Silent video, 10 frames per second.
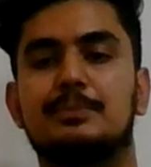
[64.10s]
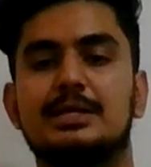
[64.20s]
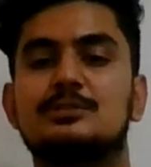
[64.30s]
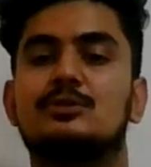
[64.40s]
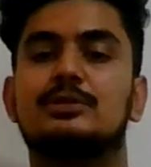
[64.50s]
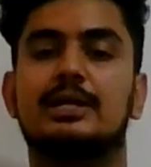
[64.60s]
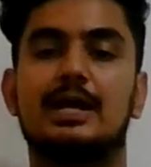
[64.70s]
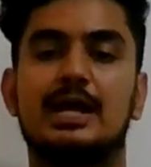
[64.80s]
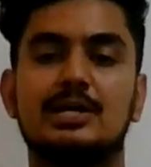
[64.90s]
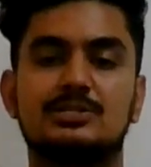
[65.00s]
based on their
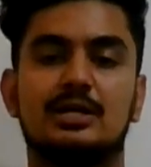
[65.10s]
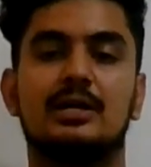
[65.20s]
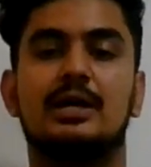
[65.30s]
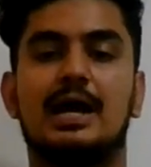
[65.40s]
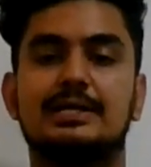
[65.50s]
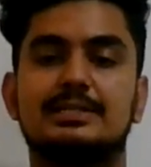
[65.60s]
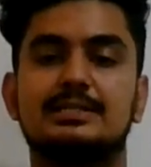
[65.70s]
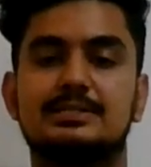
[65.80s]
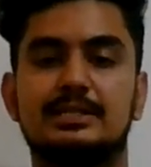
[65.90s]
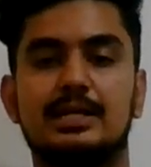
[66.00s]
age,
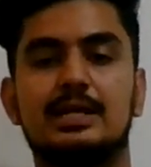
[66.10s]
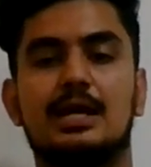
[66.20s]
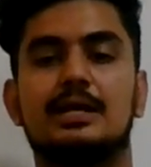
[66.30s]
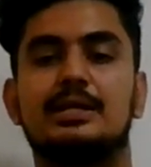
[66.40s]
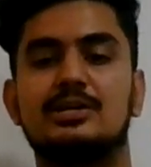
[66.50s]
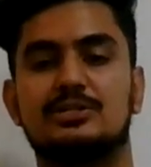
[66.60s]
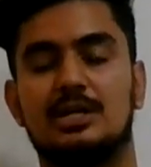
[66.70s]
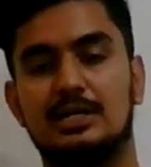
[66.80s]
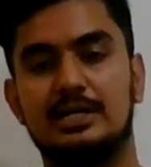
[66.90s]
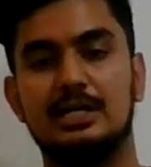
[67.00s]
ethnicity,
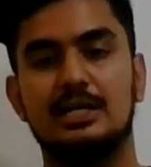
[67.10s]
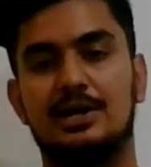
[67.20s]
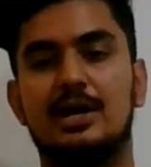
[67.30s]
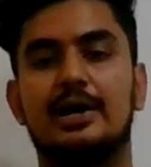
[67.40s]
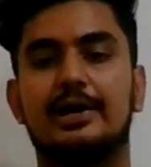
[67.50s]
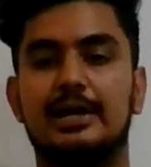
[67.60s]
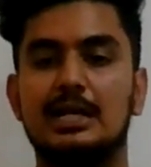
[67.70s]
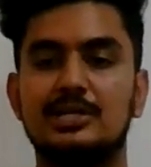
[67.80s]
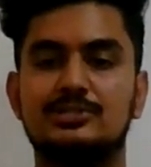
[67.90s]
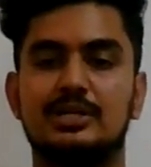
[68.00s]
nationality,
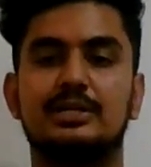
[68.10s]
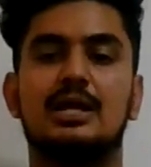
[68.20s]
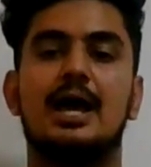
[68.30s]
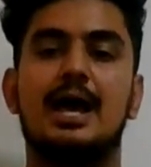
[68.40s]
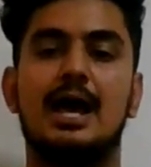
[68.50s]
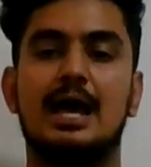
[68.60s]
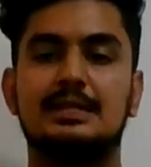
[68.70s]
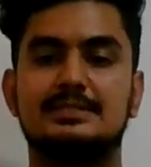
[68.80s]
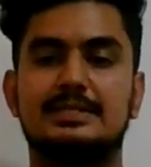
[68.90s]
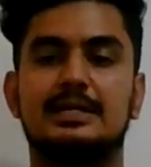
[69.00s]
religion,
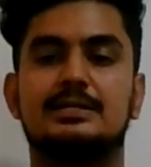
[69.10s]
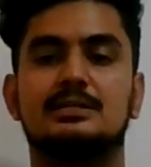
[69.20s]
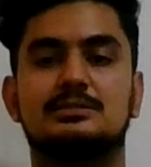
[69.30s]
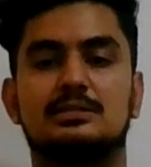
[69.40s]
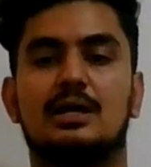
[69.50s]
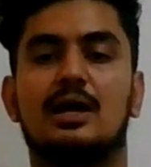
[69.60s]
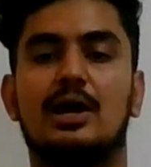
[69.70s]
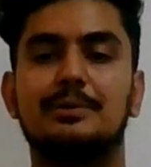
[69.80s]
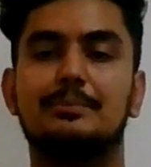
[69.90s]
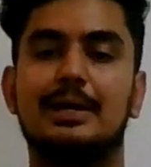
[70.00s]
health status,
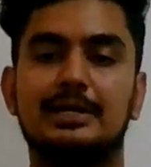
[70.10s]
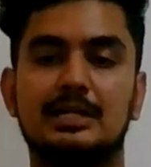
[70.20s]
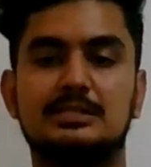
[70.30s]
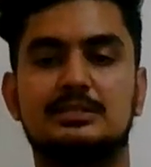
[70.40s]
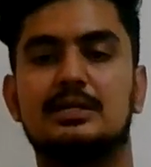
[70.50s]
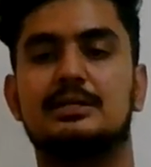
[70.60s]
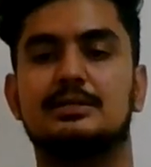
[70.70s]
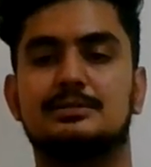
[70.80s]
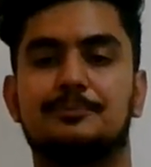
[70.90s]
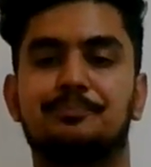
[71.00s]
and marital
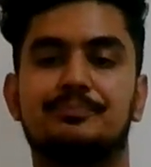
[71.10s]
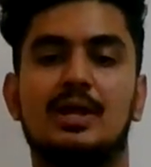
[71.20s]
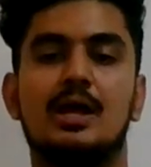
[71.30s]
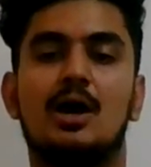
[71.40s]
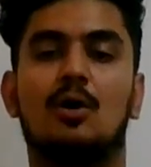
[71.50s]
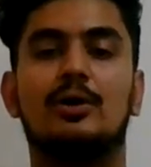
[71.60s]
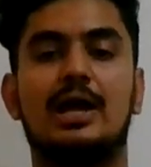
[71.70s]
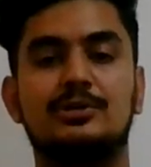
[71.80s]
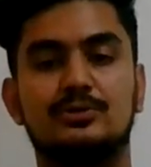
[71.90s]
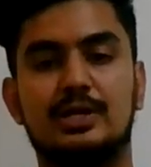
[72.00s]
status. Or
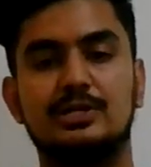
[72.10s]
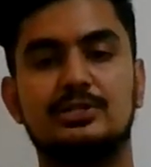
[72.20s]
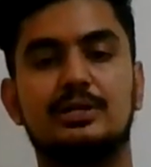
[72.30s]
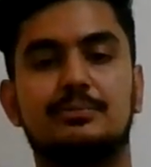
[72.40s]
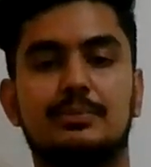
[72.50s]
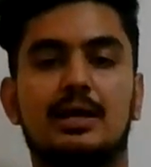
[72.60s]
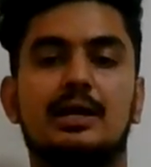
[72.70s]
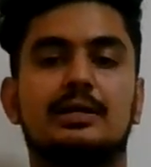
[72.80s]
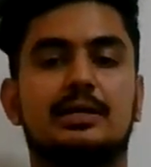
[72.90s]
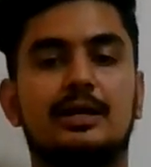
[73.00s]
education
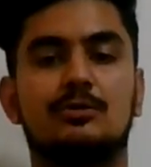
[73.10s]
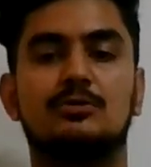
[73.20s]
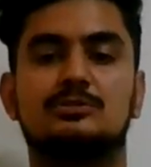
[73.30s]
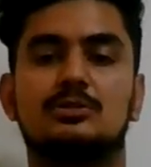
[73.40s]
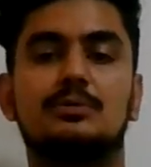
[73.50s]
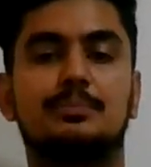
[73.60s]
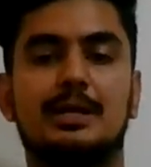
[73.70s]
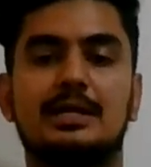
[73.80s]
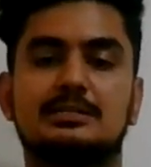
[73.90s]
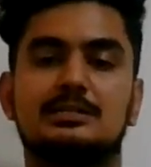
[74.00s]
can also
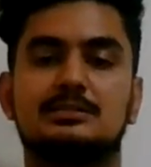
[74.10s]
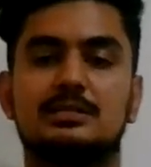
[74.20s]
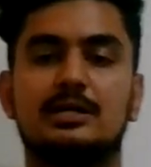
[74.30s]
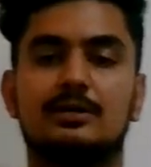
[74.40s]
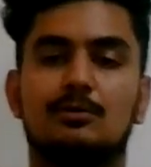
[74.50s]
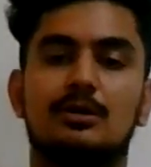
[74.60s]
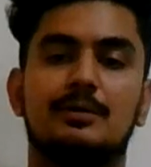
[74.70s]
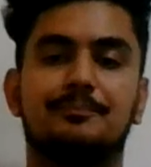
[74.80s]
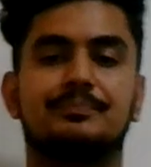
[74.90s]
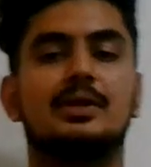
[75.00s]
play a sincere role
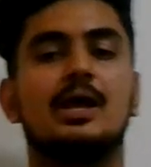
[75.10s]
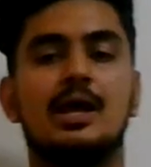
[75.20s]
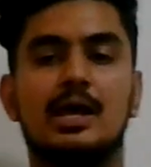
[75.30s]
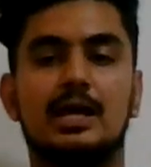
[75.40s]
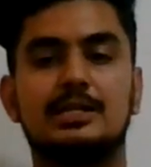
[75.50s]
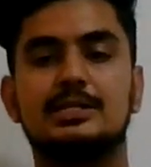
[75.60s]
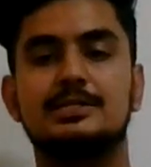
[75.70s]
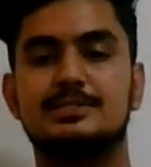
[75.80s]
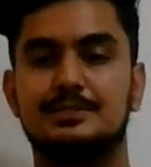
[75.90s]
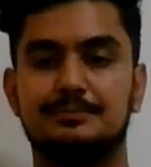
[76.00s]
in
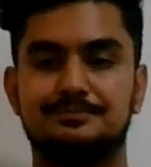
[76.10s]
this.